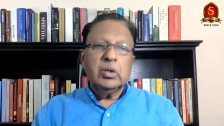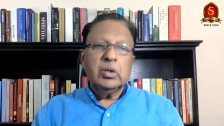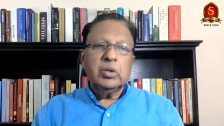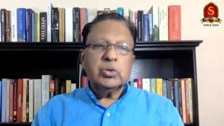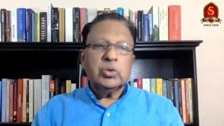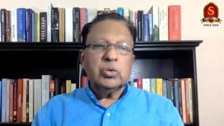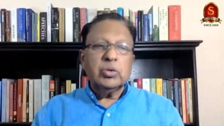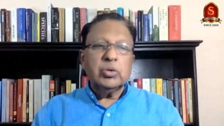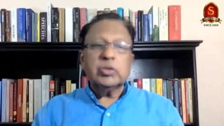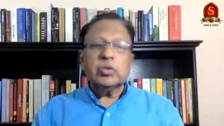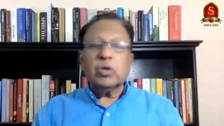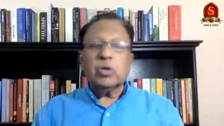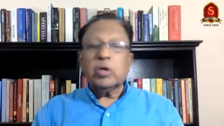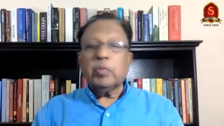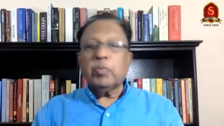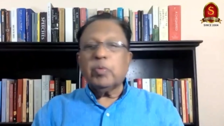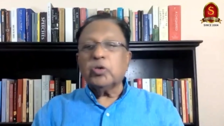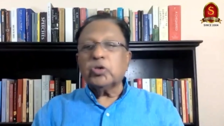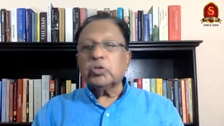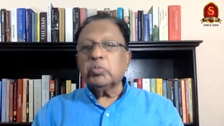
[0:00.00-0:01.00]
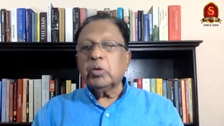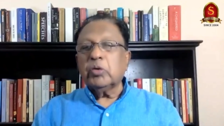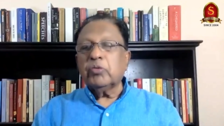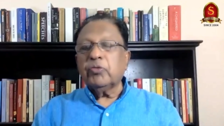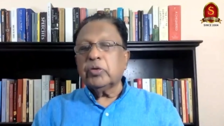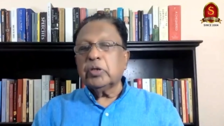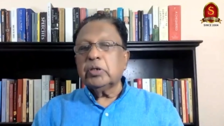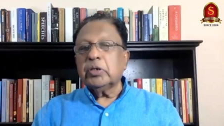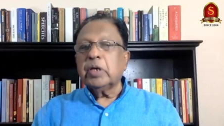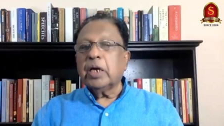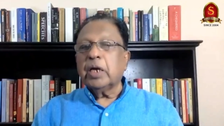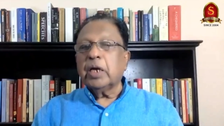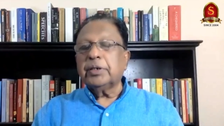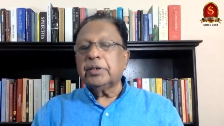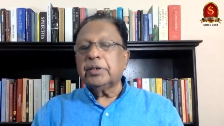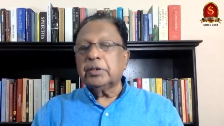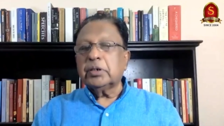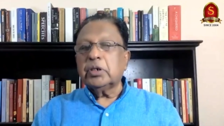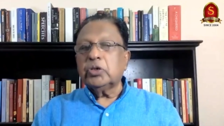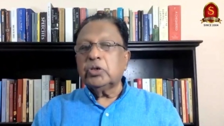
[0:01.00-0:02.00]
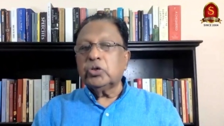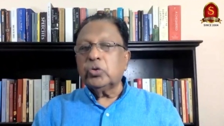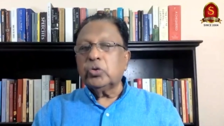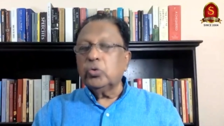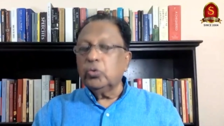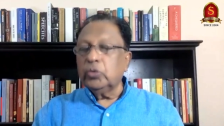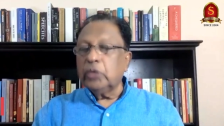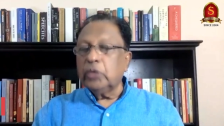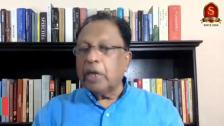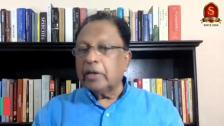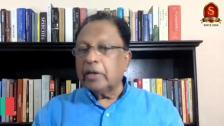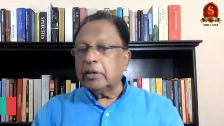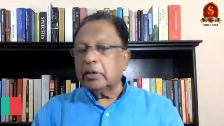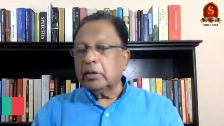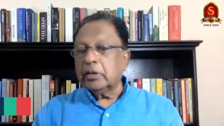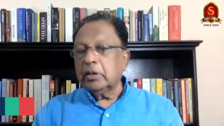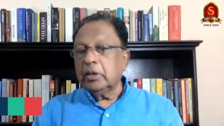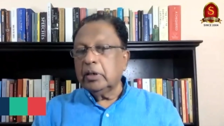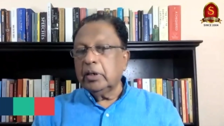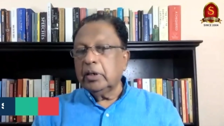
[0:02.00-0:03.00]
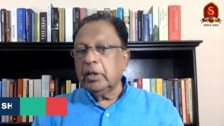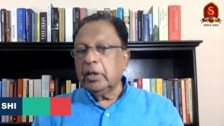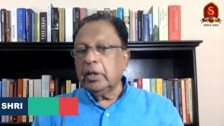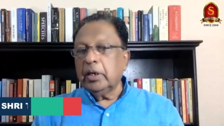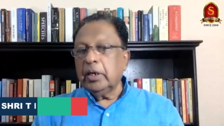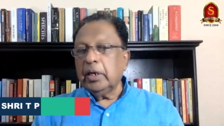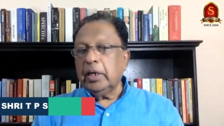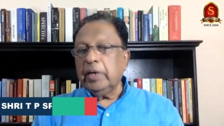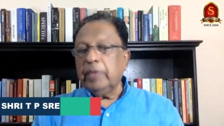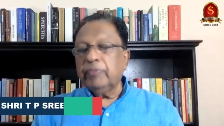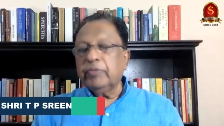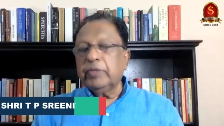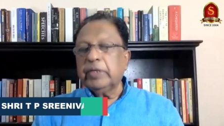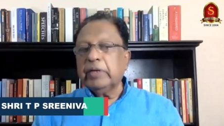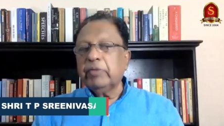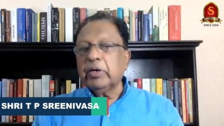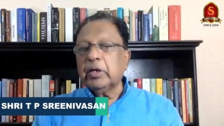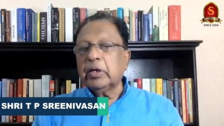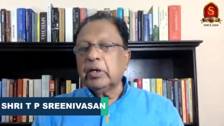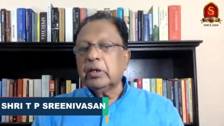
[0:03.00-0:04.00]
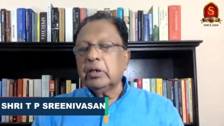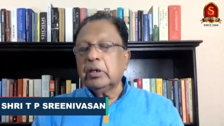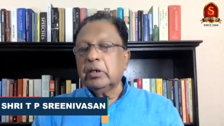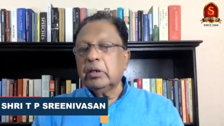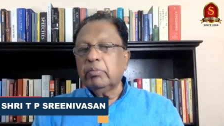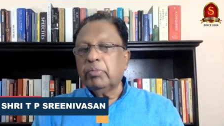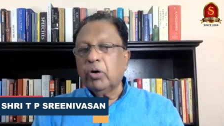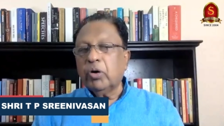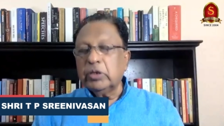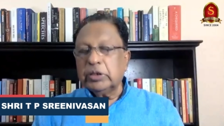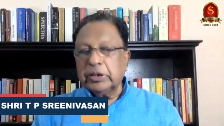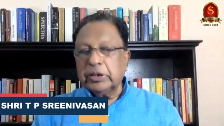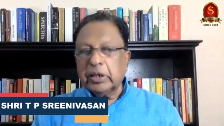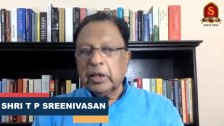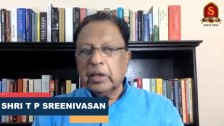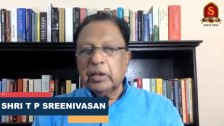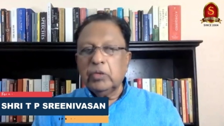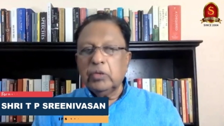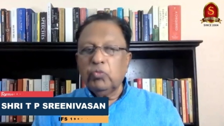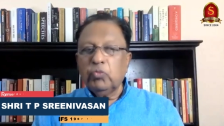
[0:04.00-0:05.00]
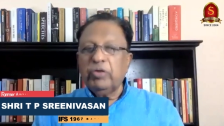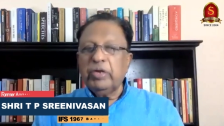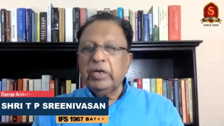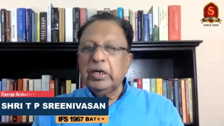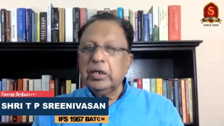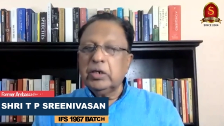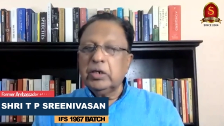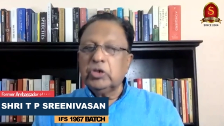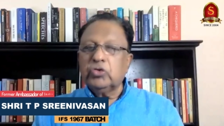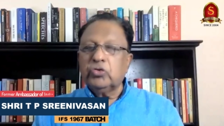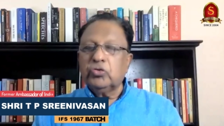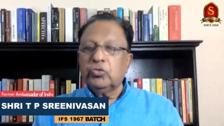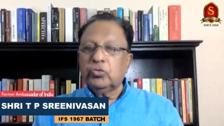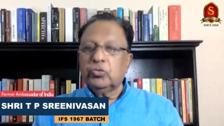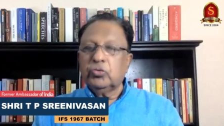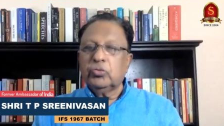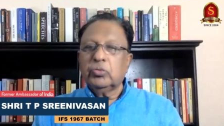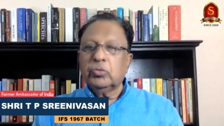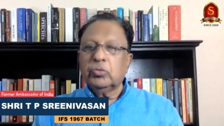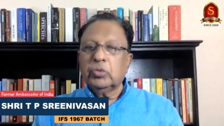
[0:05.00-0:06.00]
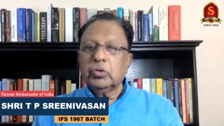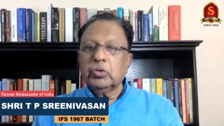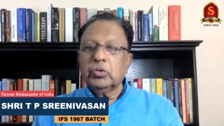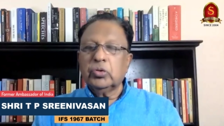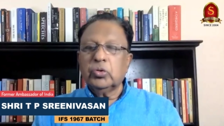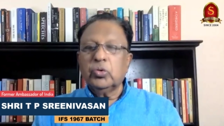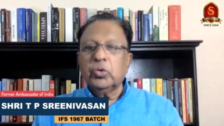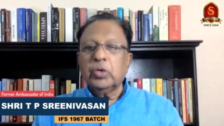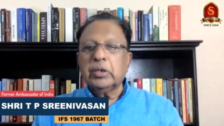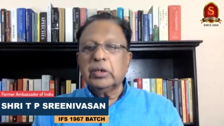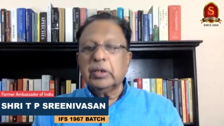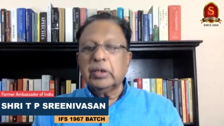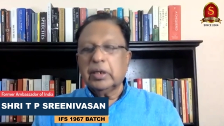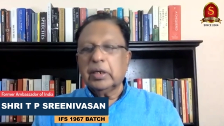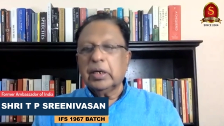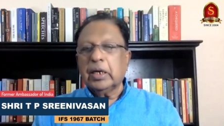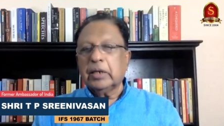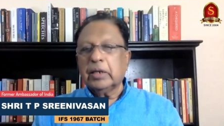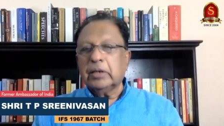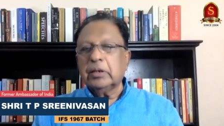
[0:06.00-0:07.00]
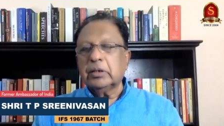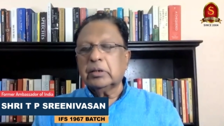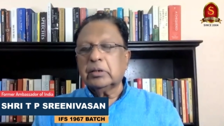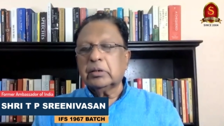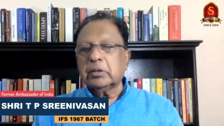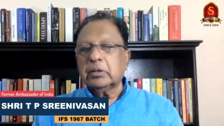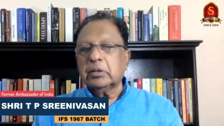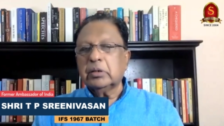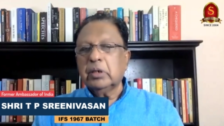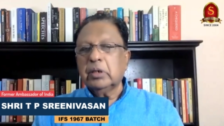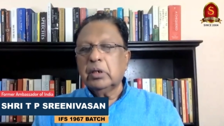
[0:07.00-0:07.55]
So it's quite possible for the United States to do that if they were politically willing to do a thing like this.